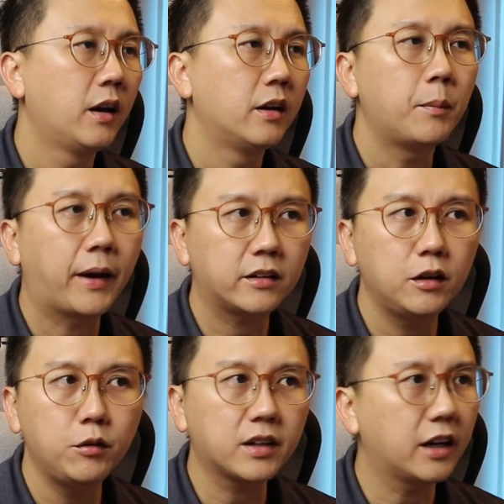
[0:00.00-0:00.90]
The
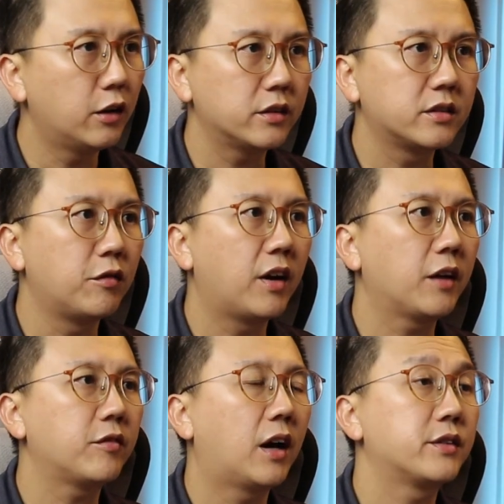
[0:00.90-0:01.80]
bacteria cannot
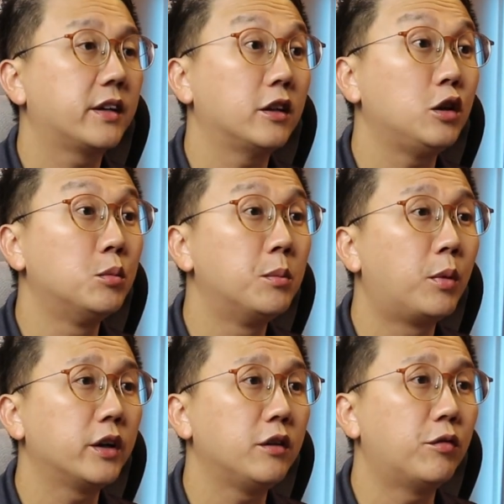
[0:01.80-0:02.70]
survive outside the human
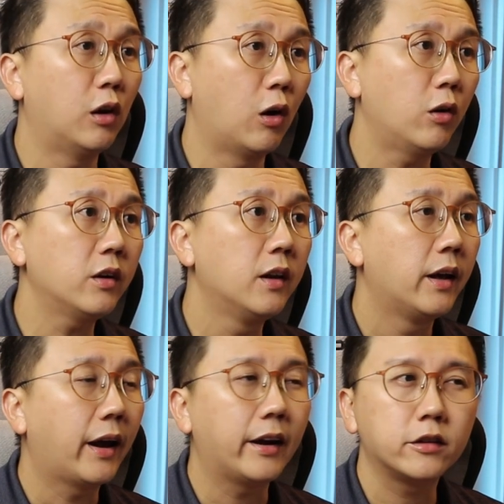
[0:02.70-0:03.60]
body for long
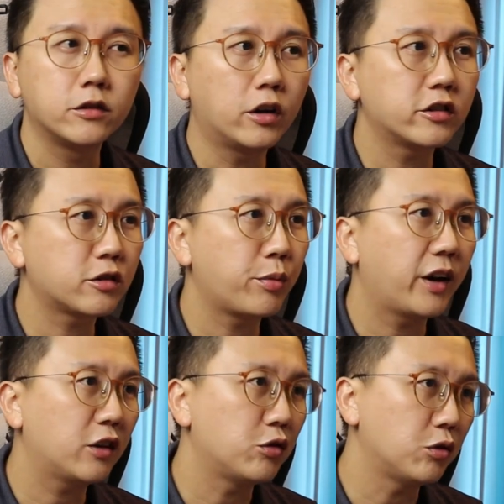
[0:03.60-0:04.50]
and is not
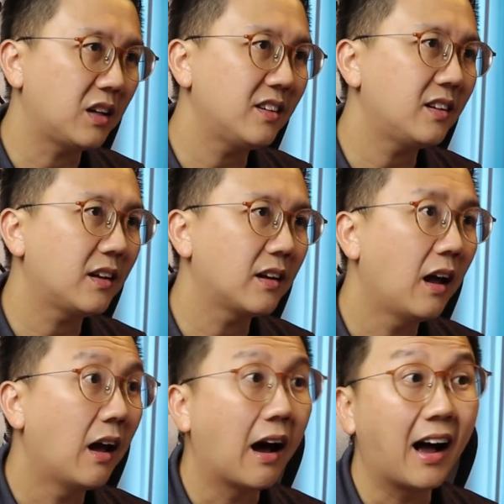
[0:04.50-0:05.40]
spread through kissing,
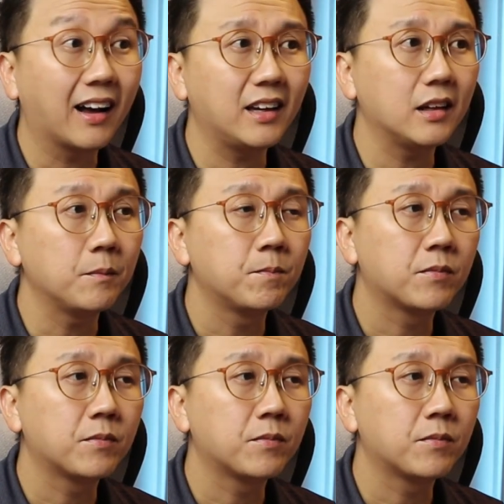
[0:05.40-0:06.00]
hugging,